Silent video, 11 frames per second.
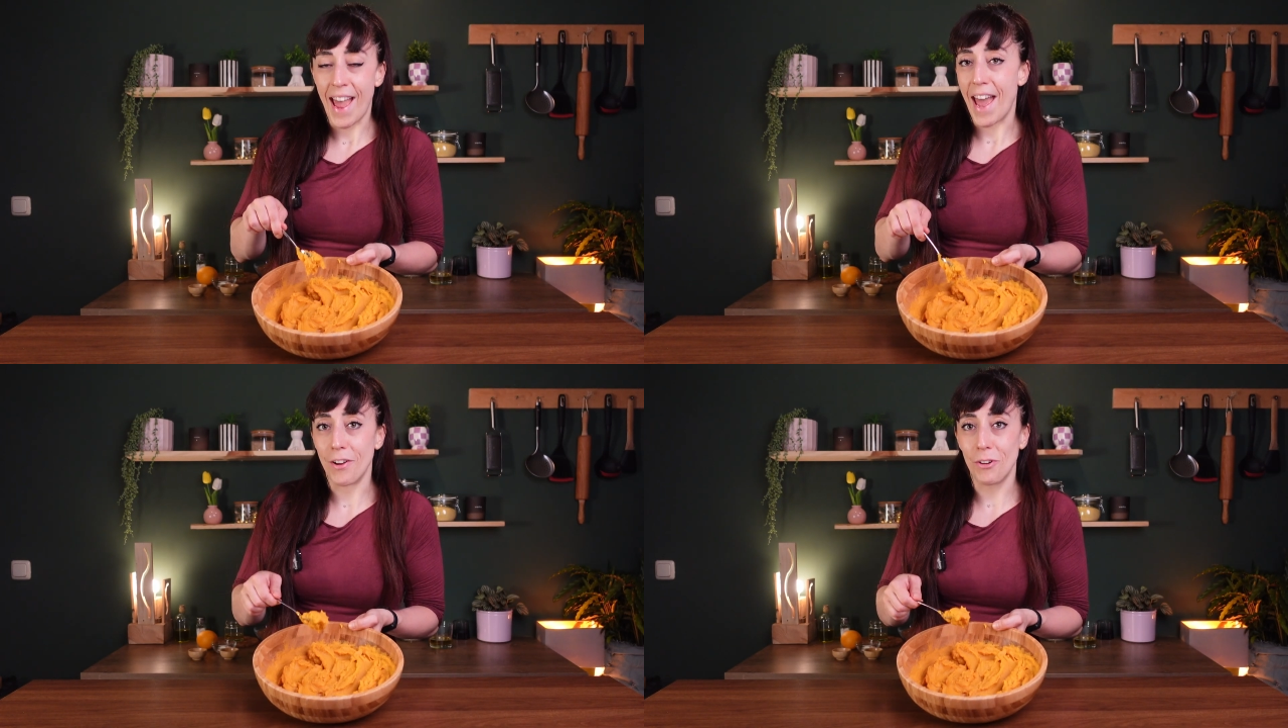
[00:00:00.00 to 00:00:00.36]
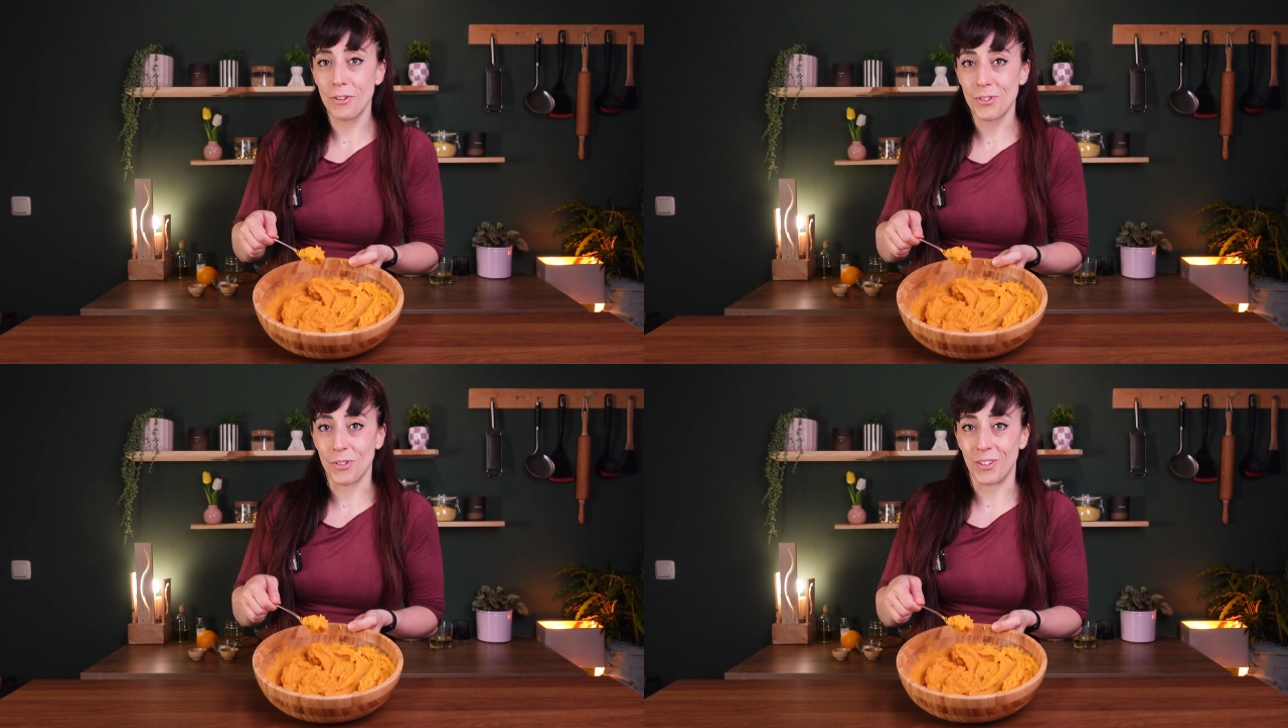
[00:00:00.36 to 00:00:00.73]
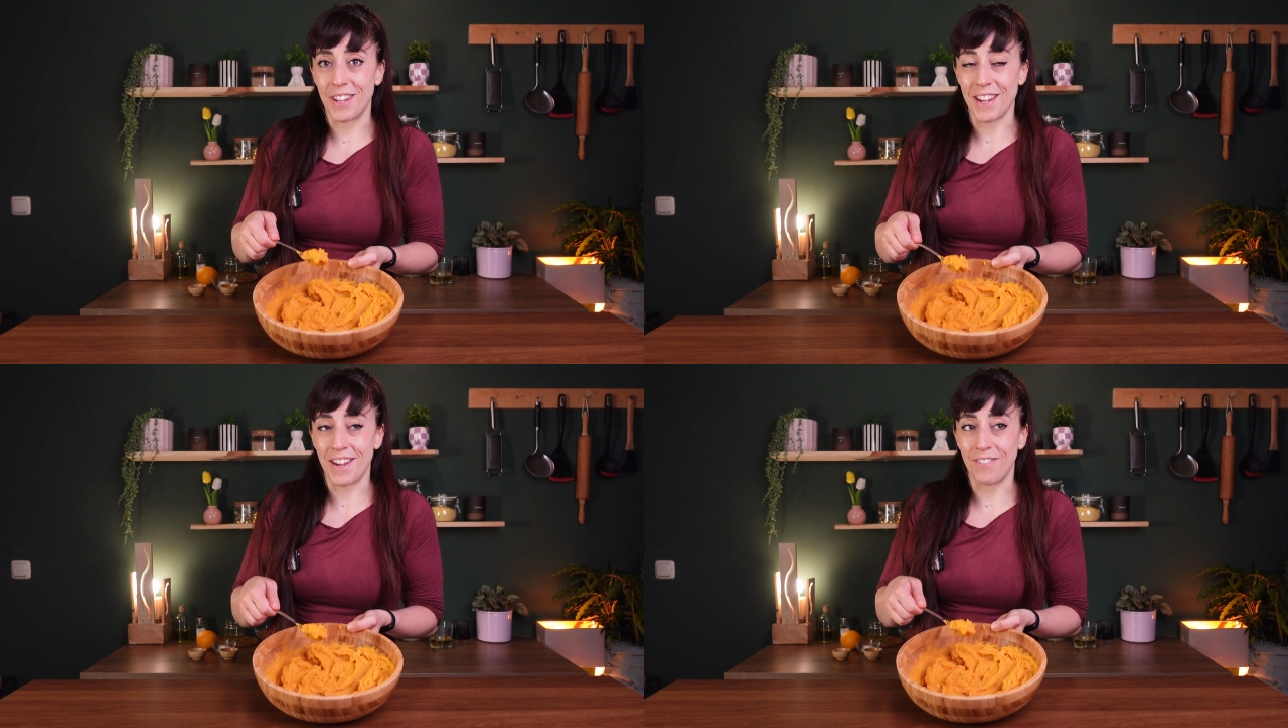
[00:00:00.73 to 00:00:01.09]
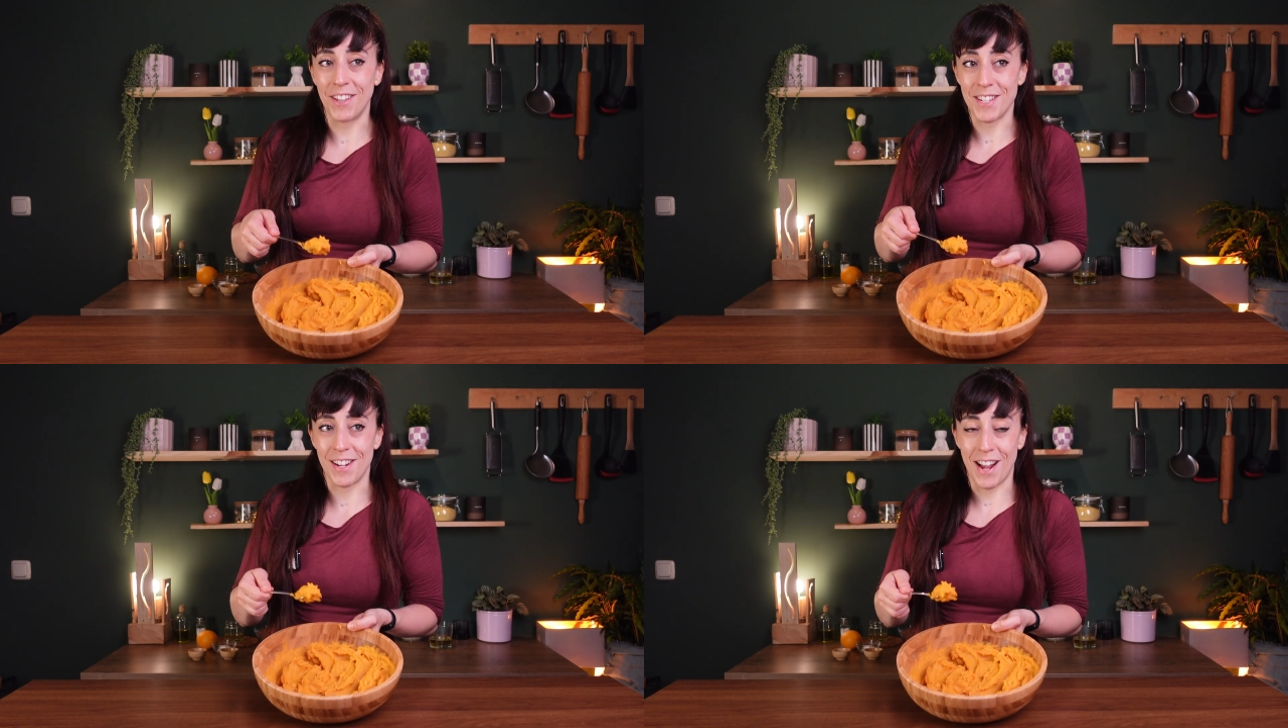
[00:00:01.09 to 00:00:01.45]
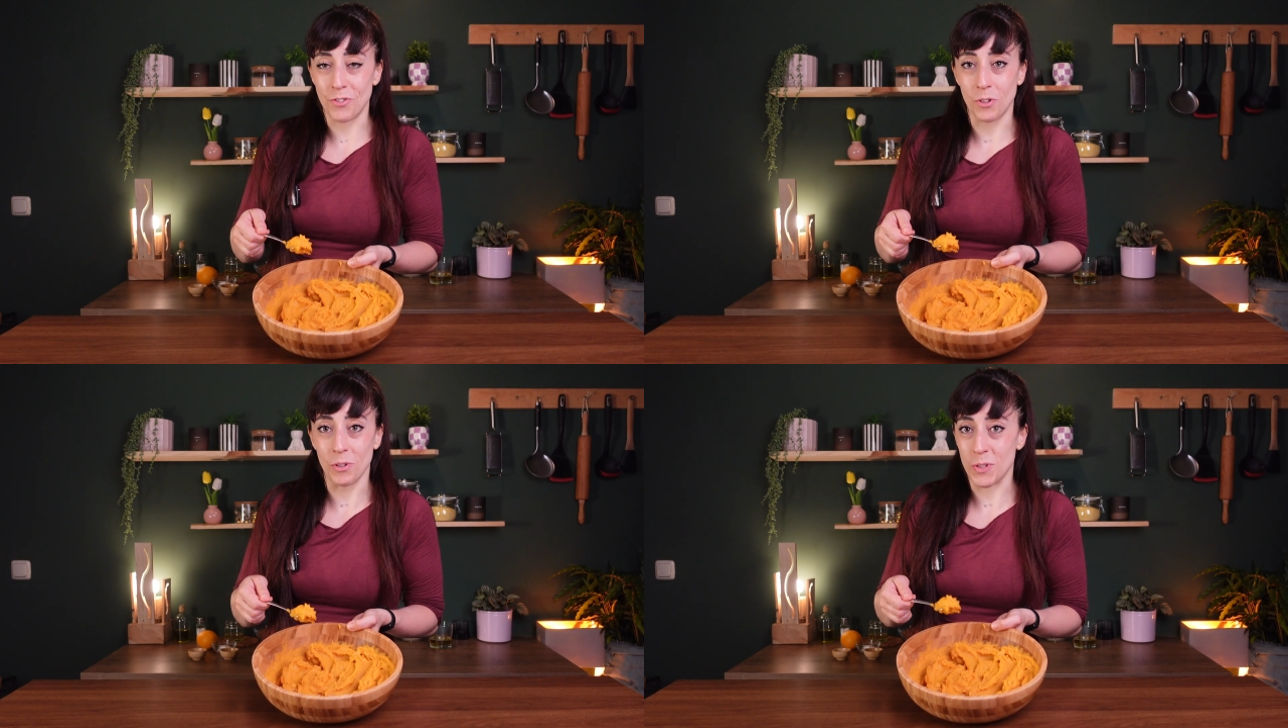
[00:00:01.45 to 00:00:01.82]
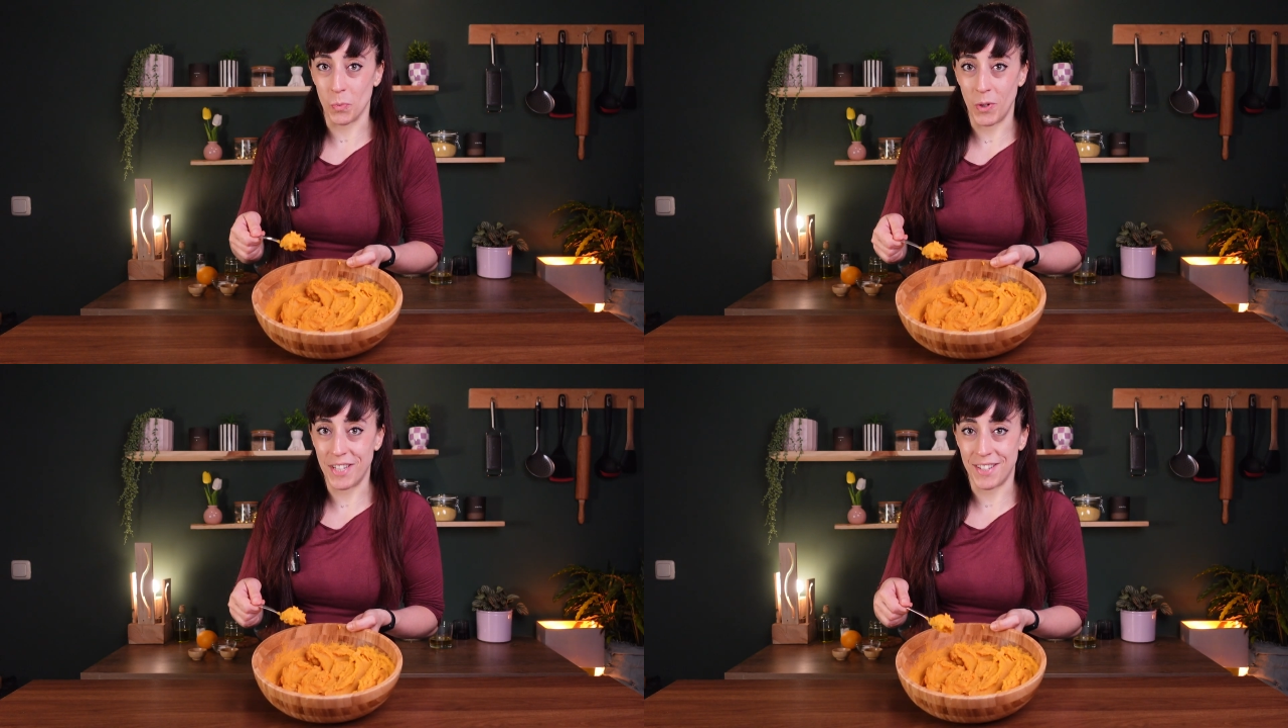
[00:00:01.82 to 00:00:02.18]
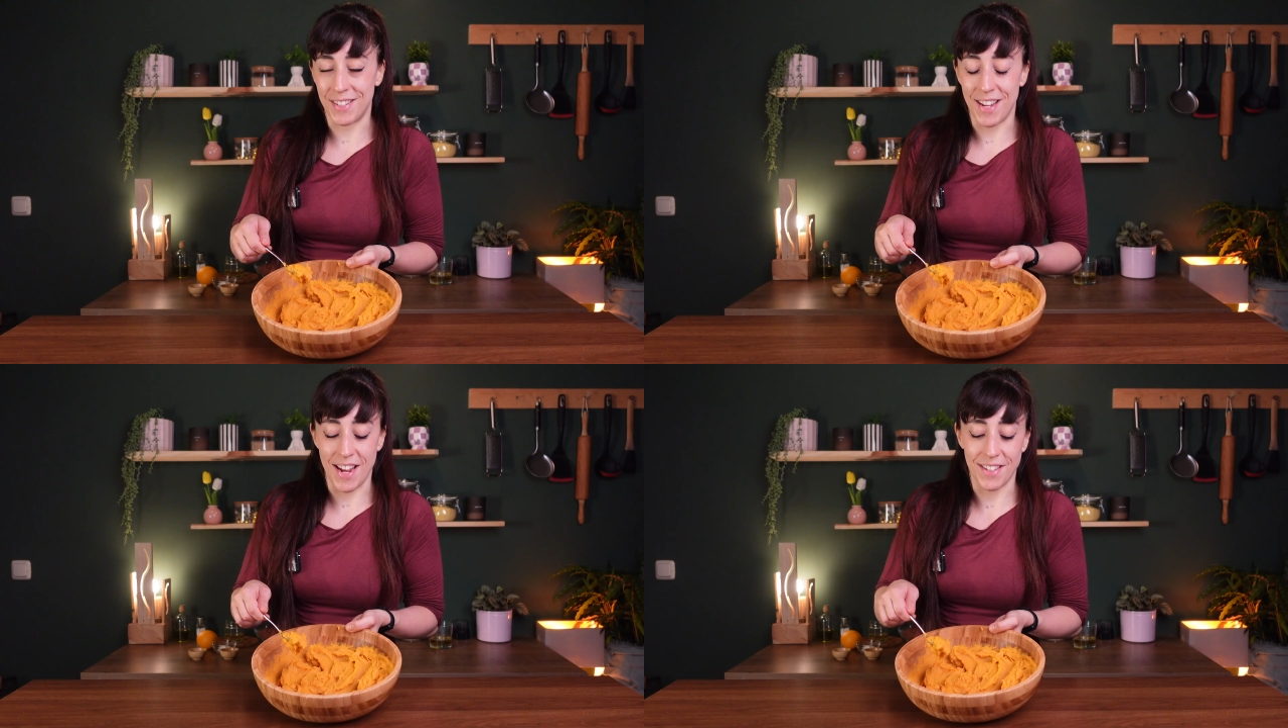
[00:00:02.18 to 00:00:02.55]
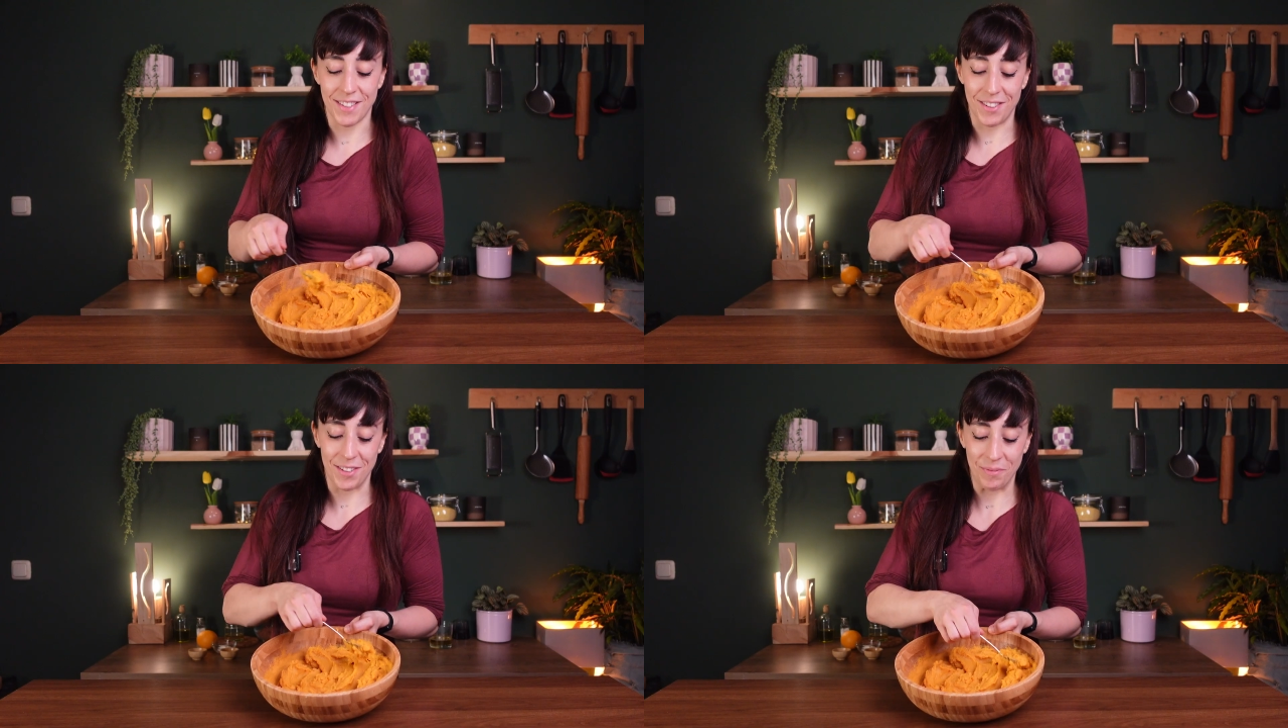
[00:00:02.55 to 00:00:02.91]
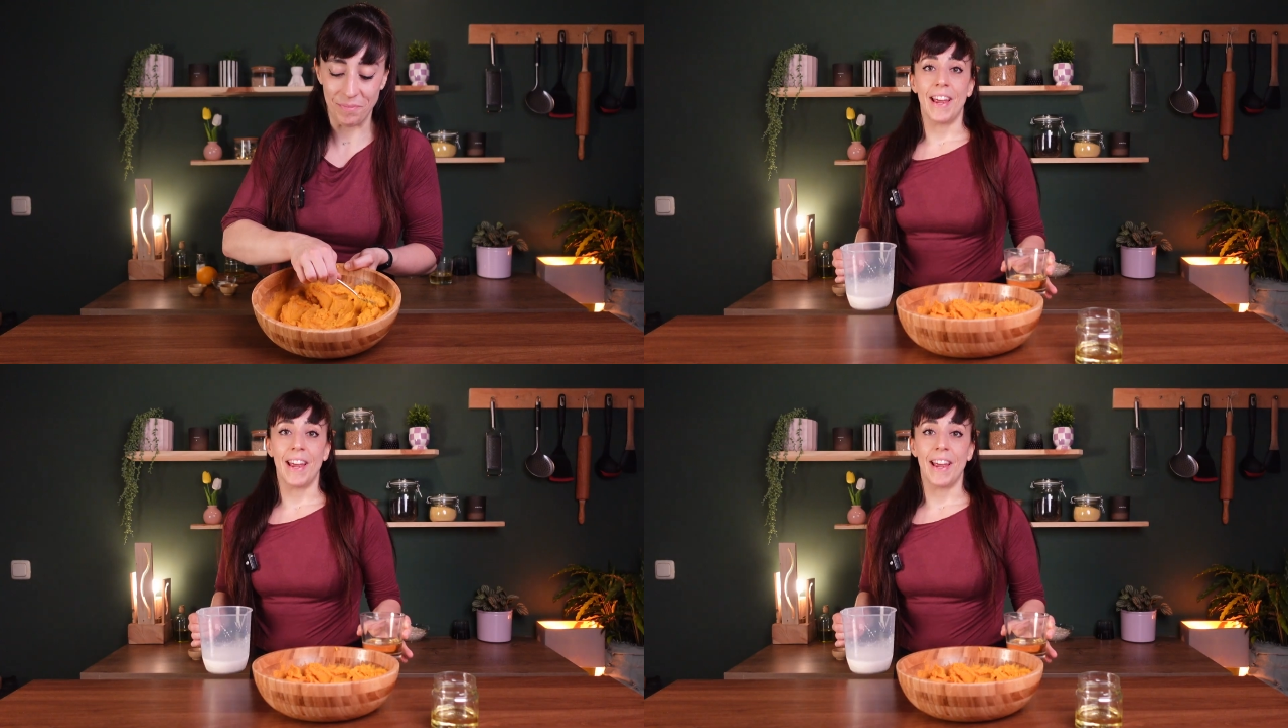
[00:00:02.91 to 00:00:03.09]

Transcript: And also they give this natural sweet taste.